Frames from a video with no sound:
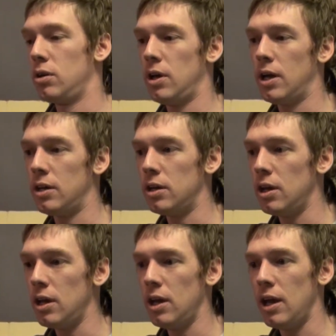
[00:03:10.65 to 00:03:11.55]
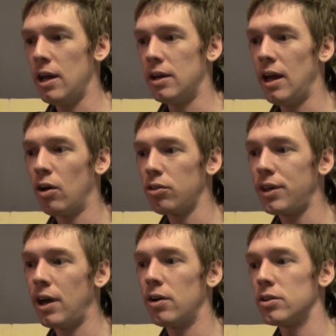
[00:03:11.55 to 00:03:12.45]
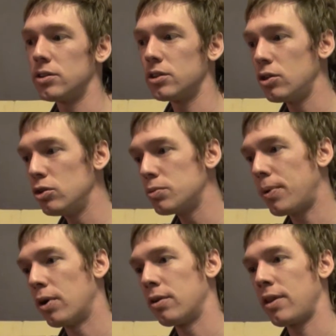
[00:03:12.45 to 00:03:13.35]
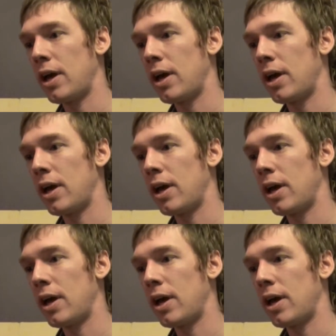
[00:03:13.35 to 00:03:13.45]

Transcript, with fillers: And healthcare is a huge part of